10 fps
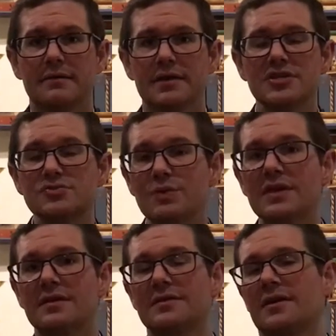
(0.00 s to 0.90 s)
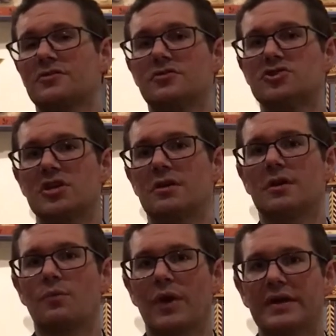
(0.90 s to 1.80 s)
Each week, Dr.
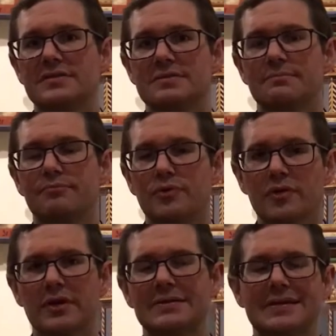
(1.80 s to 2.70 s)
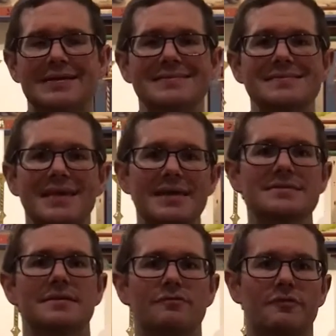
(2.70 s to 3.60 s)
Cherry writes brilliant and
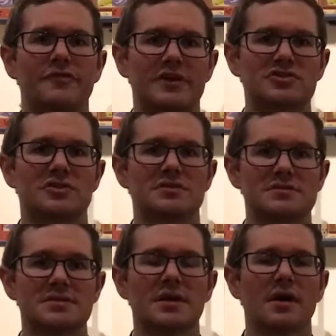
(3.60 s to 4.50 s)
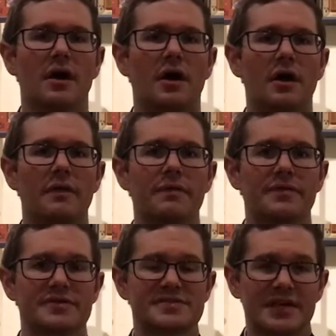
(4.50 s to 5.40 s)
incisive reflections on
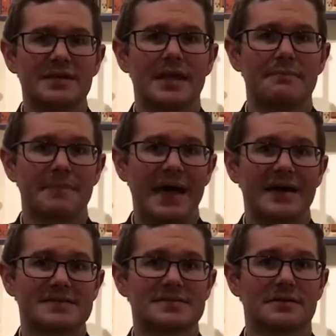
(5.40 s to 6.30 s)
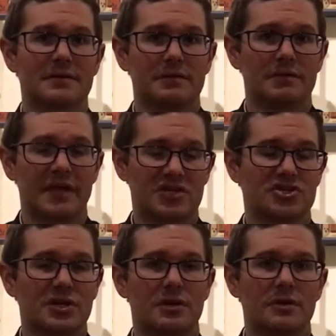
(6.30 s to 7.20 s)
the Sunday Mass
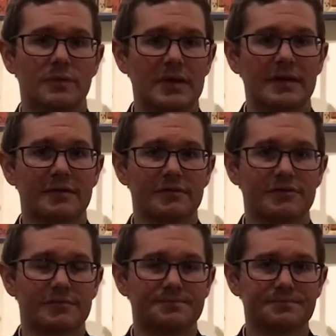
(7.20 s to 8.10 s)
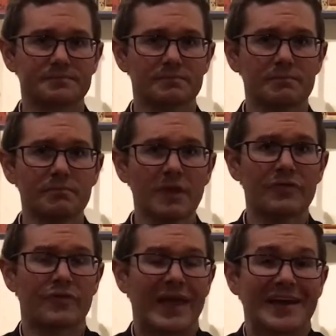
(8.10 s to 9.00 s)
lectionary readings.
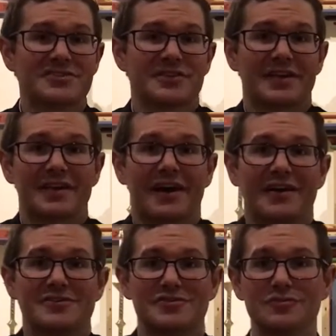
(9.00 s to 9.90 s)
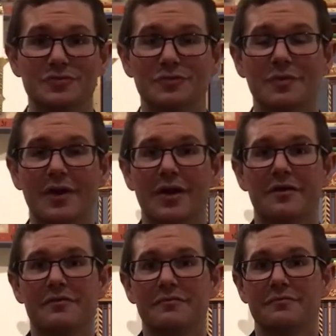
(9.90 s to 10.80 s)
They're an excellent guide to
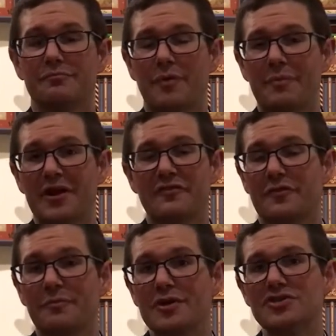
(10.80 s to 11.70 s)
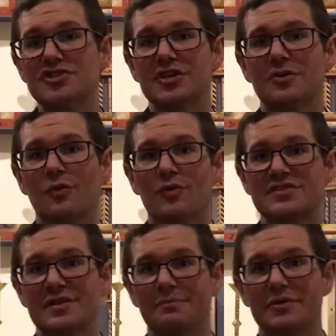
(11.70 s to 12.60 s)
prepare for preaching or
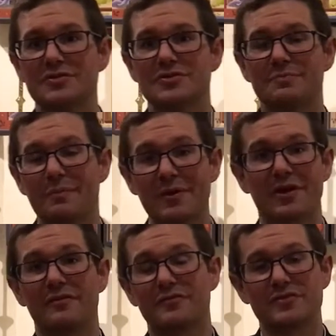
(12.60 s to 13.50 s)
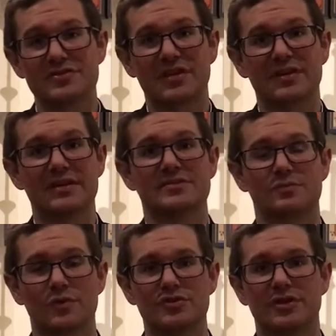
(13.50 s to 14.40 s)
simply to prepare for Sunday's
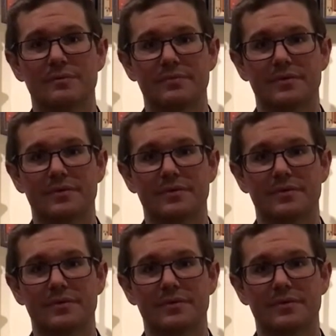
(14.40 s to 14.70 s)
worship.